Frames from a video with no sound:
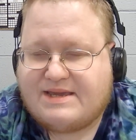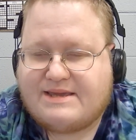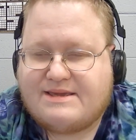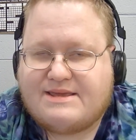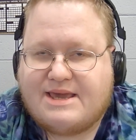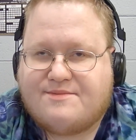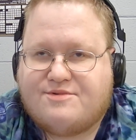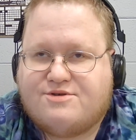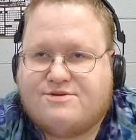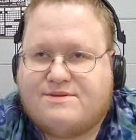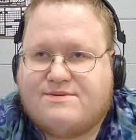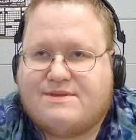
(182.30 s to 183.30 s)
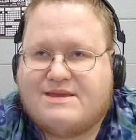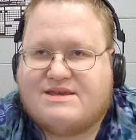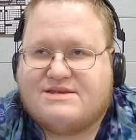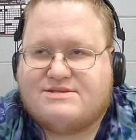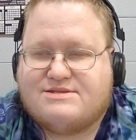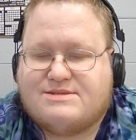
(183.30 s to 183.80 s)
he debuted
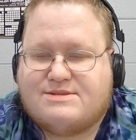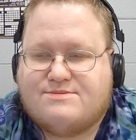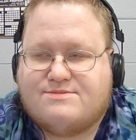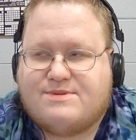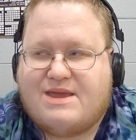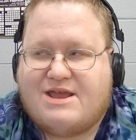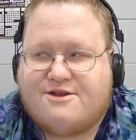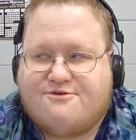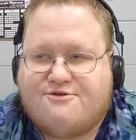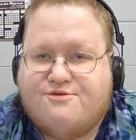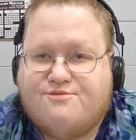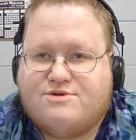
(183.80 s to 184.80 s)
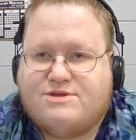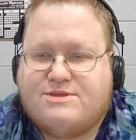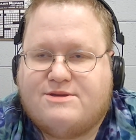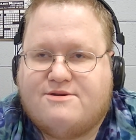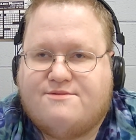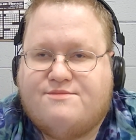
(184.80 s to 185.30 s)
as that group with
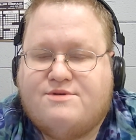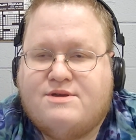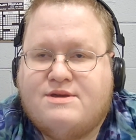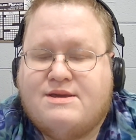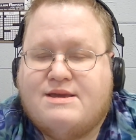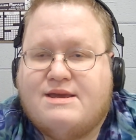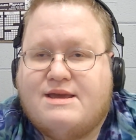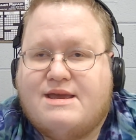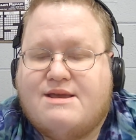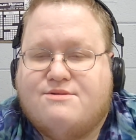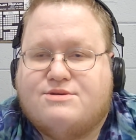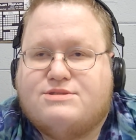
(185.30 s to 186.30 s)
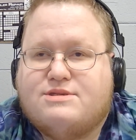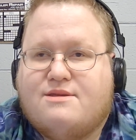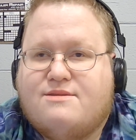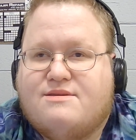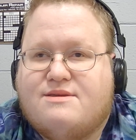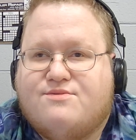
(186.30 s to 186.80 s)
them, and it was
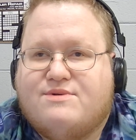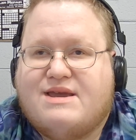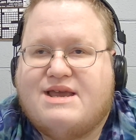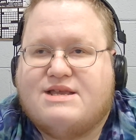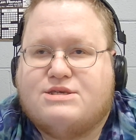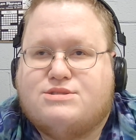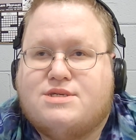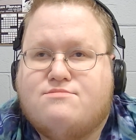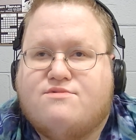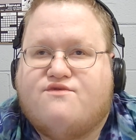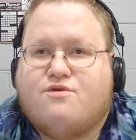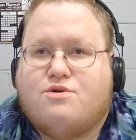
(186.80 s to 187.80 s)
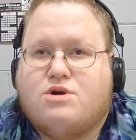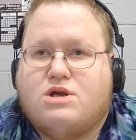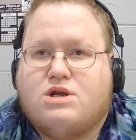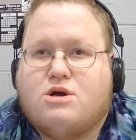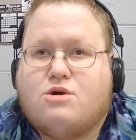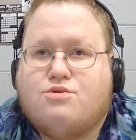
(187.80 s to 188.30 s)
something that we hadn't seen before a
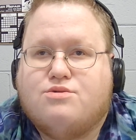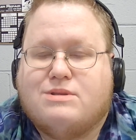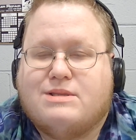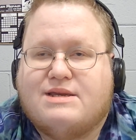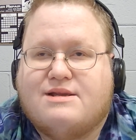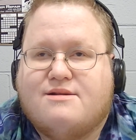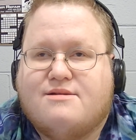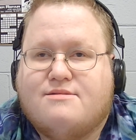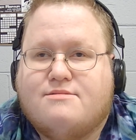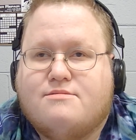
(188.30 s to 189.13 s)
cult leader